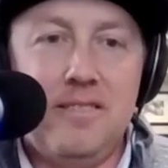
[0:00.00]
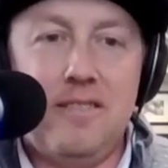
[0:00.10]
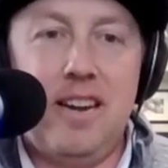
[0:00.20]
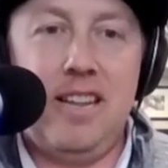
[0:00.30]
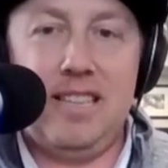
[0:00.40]

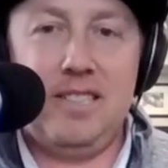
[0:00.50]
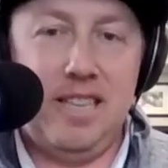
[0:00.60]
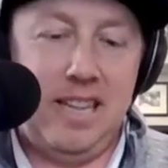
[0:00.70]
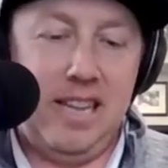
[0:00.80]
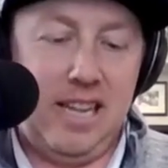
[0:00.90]
Right. That's
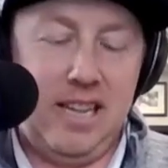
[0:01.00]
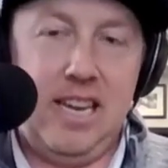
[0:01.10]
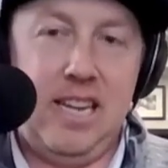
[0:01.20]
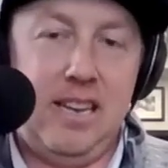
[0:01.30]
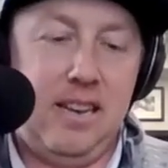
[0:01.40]
mm-hmm.
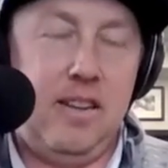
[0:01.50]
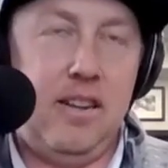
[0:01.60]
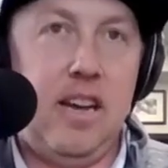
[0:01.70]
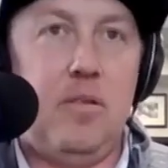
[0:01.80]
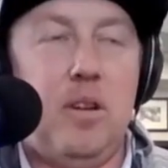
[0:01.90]
And
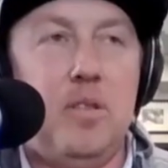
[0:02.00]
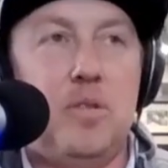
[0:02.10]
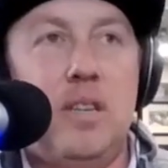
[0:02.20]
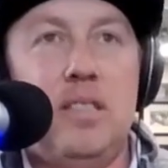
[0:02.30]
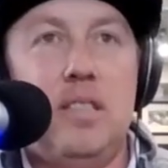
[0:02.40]
I
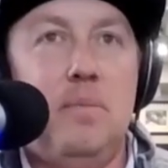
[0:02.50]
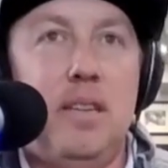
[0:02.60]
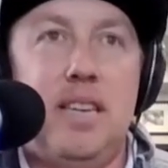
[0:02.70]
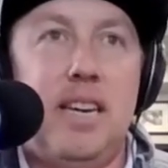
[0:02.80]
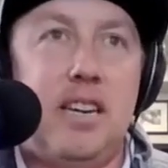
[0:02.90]
was reading something
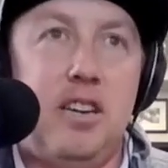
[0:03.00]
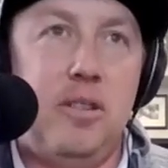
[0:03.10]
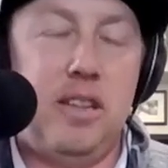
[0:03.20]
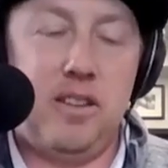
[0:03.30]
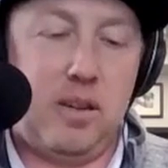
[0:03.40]
about Tiger, you
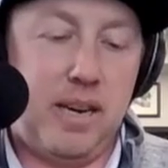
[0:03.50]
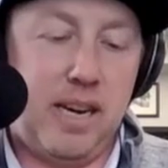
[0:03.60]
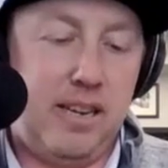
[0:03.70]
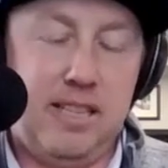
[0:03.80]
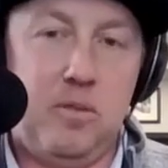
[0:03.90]
know, they talk about
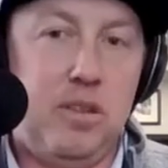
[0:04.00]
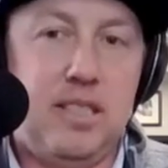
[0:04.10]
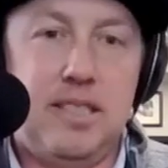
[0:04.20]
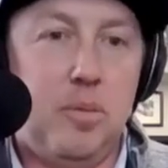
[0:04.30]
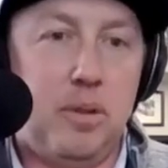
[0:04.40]
how he didn't really
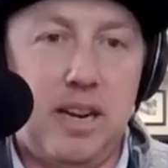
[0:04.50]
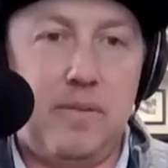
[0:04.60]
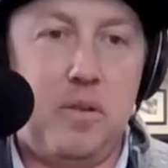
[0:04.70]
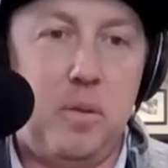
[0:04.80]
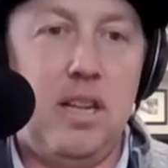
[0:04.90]
celebrate
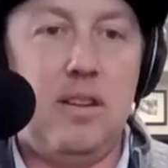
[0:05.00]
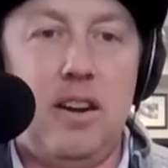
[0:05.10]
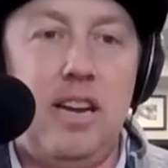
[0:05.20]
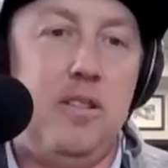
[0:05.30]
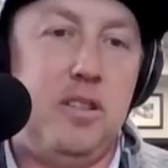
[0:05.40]
after the win.
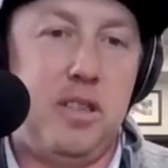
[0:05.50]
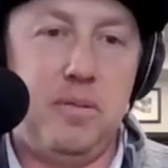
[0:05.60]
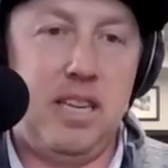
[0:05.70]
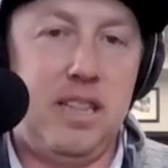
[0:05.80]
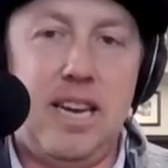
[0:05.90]
Right. Or
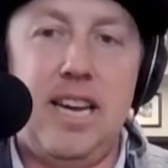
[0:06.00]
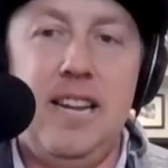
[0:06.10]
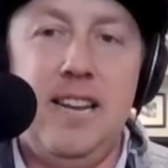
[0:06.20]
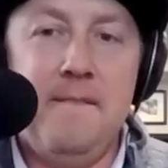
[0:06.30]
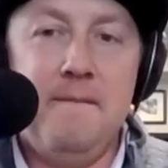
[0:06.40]
something like that.
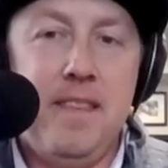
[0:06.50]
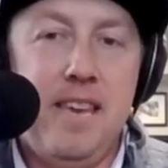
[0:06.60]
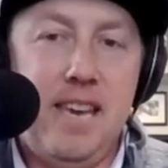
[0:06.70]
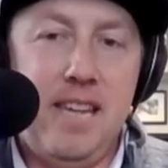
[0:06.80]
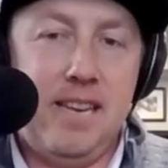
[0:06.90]

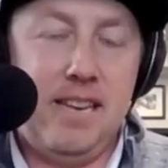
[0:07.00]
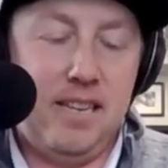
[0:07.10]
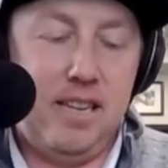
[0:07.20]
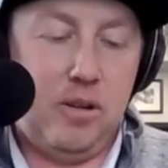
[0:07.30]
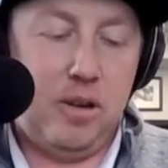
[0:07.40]

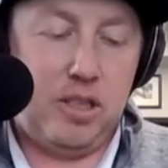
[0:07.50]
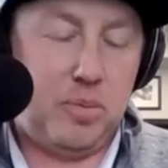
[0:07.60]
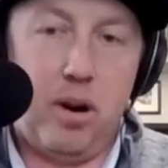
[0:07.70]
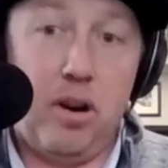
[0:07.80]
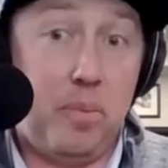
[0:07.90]
And, you know, it's
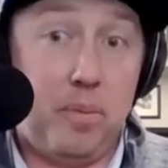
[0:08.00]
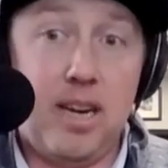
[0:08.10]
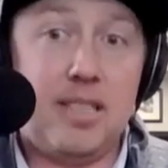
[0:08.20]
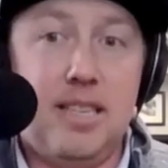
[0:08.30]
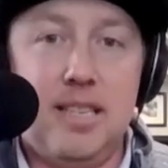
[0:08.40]
just part of the
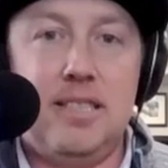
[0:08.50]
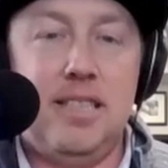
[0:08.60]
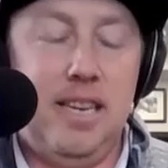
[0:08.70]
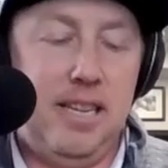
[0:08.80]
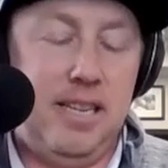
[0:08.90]
process.
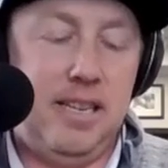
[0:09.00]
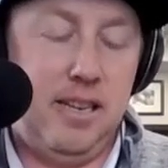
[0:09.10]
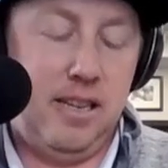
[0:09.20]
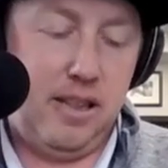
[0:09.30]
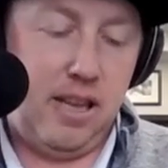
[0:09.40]
And
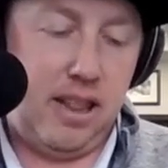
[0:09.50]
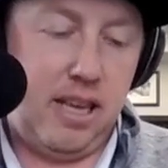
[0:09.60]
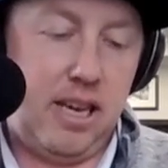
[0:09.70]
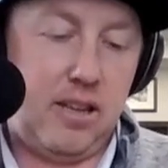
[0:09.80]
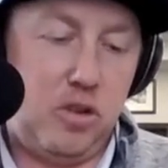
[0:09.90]
I
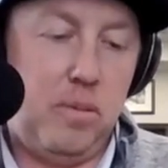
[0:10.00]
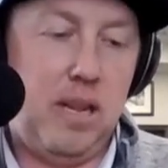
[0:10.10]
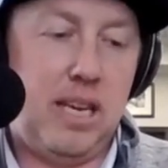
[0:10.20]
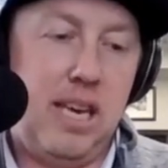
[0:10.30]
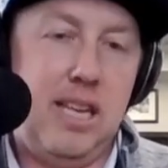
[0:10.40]
think too
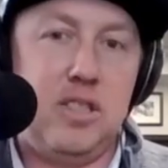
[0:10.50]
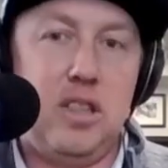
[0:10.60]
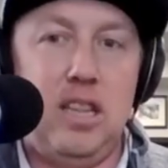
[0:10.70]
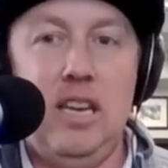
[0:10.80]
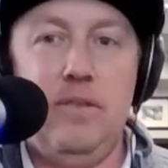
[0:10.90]
many
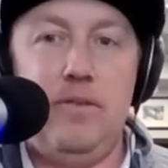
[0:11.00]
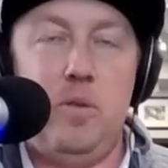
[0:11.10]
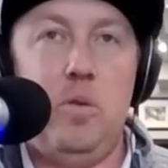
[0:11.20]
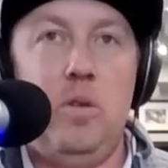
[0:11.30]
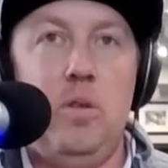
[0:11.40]
kids live
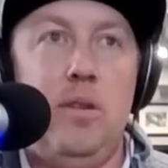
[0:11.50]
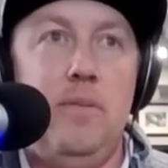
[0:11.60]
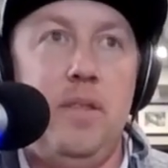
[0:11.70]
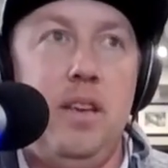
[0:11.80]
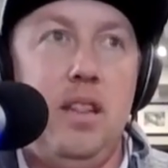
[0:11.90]
for
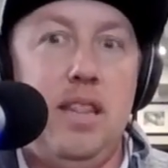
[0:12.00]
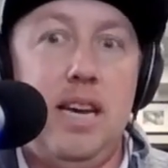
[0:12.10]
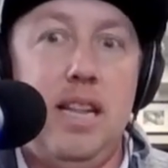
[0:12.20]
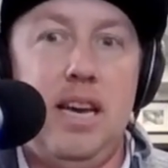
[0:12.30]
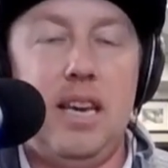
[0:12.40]

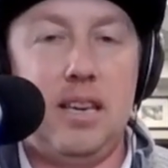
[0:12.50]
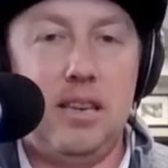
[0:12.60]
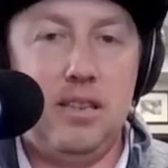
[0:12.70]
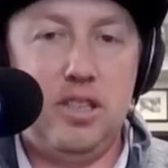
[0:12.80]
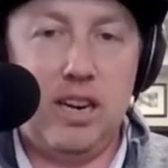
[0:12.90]
that,
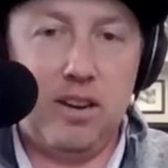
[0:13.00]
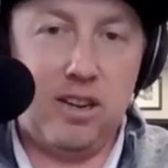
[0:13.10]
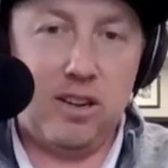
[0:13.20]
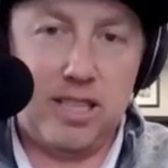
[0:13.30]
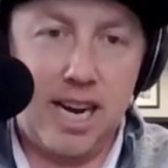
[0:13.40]
like, cherry
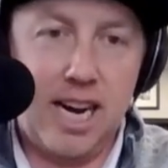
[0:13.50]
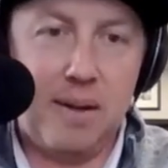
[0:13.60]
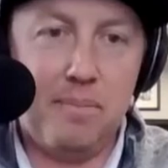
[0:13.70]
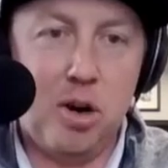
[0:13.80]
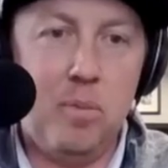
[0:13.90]
on
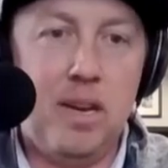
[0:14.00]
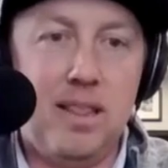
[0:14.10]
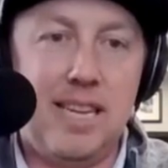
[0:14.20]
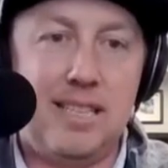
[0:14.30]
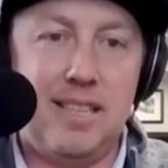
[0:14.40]
top
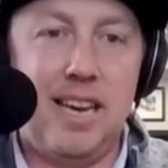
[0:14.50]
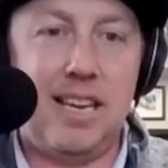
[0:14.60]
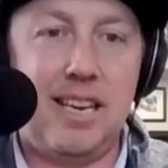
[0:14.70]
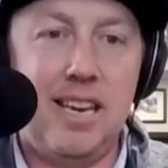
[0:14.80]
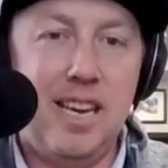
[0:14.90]
moment. That's
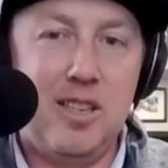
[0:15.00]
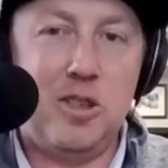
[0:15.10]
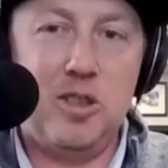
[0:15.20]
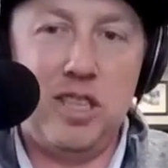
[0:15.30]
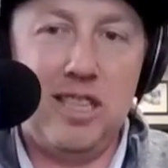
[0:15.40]
like, as
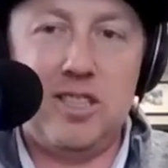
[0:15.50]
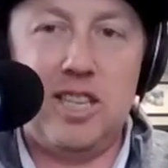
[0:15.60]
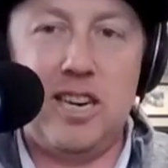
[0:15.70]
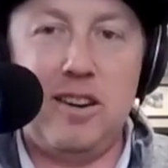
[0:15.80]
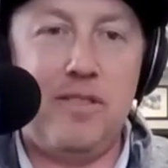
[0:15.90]
soon as you eat the
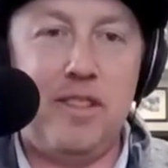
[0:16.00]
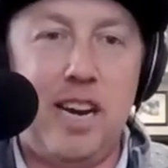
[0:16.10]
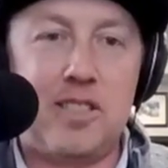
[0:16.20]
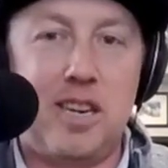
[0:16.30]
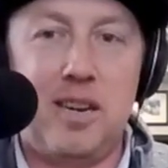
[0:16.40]
cherry off the
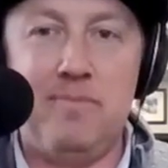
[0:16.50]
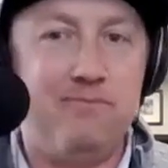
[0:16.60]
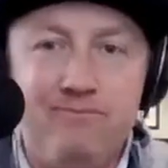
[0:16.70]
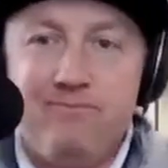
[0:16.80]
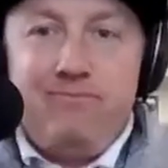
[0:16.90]
ice cream,
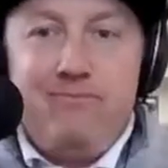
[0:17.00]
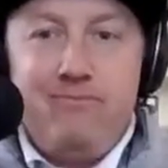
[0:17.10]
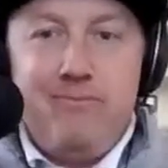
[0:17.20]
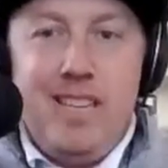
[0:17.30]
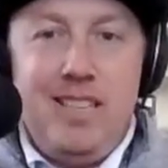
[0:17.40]

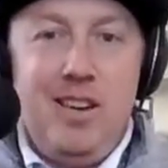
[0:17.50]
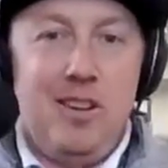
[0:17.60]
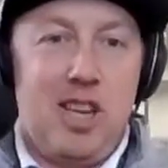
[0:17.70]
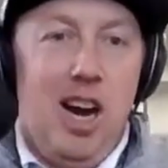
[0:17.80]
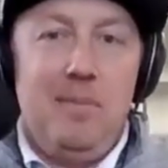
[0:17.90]
it, you know,
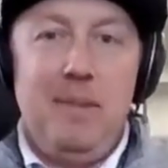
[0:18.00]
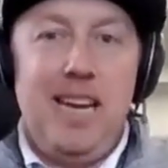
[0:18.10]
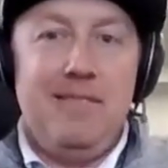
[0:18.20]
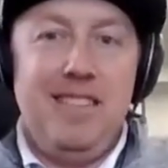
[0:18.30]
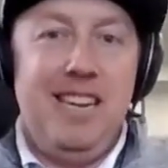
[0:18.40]
it's gone,
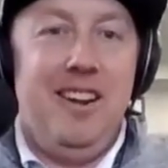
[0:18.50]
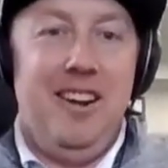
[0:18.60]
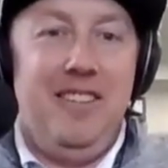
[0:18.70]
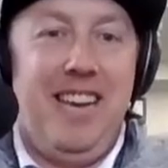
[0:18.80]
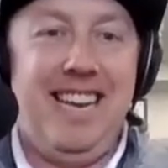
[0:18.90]
man. You know
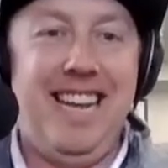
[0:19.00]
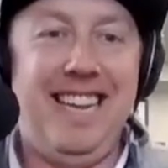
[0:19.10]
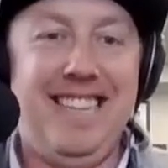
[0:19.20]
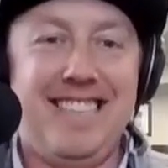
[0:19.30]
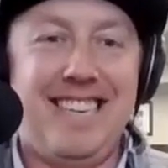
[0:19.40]
what I mean?
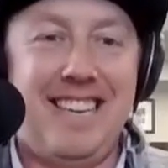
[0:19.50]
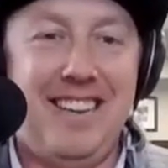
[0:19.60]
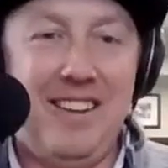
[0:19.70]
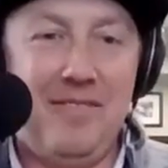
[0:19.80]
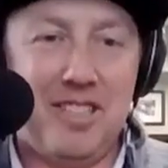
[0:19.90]
And it's like,
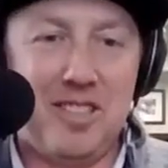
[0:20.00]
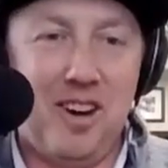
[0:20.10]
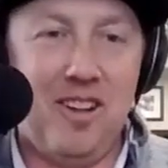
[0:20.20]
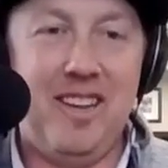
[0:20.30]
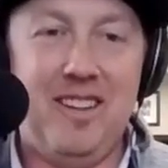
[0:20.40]
you missed
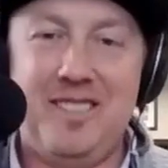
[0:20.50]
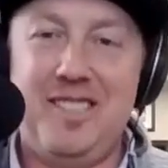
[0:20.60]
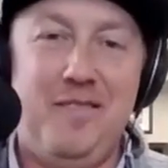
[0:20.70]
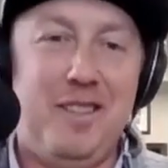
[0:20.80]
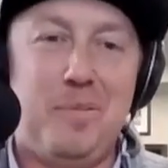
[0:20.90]
all the other
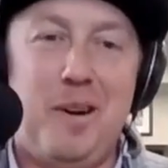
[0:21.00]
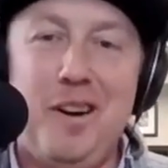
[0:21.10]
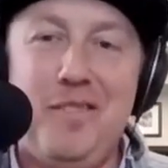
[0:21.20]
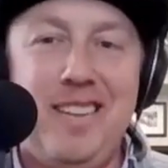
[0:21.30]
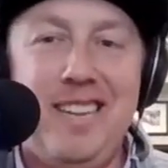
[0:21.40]
stuff that's
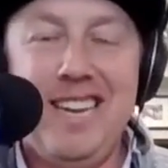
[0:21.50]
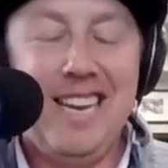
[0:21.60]
part of it.